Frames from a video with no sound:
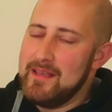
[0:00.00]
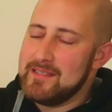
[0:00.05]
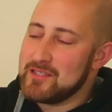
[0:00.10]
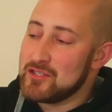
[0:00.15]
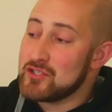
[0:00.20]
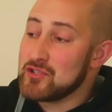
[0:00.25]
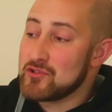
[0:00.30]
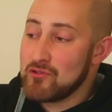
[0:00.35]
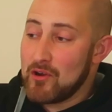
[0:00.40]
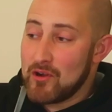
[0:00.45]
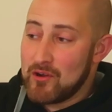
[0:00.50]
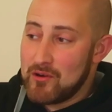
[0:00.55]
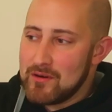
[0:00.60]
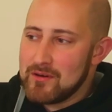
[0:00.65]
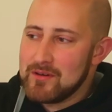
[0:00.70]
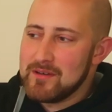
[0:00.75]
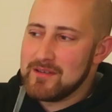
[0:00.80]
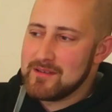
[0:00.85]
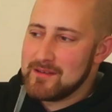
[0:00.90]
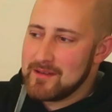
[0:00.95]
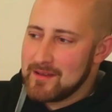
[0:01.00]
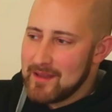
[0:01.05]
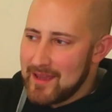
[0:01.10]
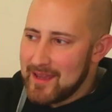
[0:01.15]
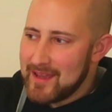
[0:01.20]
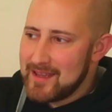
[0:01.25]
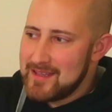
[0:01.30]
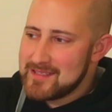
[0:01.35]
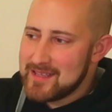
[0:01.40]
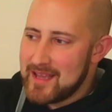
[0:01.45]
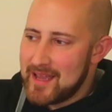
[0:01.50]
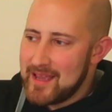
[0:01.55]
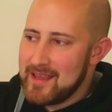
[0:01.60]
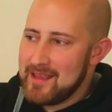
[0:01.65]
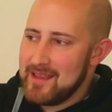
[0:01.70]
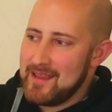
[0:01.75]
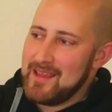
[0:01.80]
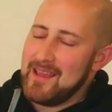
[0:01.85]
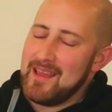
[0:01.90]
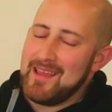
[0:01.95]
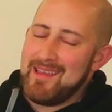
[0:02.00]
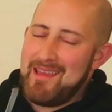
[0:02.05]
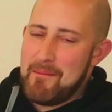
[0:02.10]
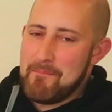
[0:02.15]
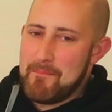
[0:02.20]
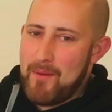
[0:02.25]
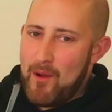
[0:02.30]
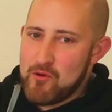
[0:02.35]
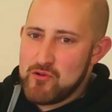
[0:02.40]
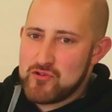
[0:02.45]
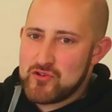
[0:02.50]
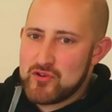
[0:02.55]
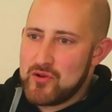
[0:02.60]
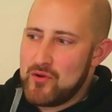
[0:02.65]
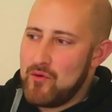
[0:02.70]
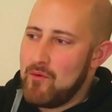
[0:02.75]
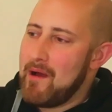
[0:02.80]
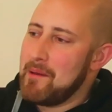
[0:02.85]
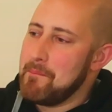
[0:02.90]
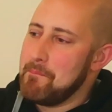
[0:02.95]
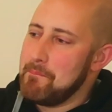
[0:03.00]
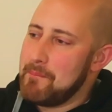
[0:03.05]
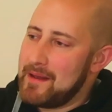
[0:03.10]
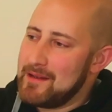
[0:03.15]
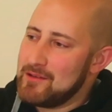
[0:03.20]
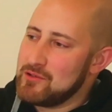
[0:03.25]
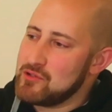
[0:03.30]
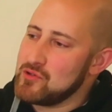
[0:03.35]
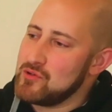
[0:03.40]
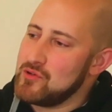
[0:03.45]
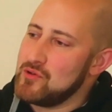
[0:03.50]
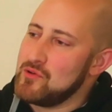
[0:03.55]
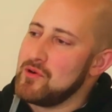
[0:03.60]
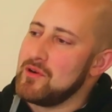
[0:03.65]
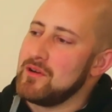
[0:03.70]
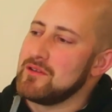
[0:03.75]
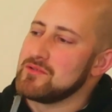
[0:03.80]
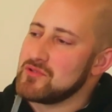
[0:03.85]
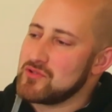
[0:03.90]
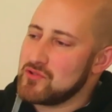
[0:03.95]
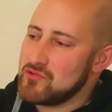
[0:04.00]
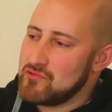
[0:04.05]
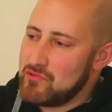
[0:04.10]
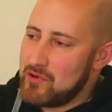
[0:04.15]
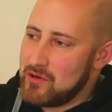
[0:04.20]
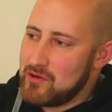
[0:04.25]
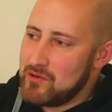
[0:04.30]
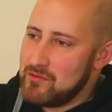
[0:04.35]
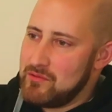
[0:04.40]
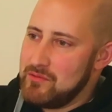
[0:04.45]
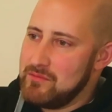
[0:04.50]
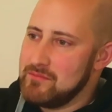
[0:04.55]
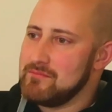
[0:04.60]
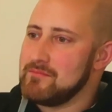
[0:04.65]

is a struggle. It is a emotional and mental struggle.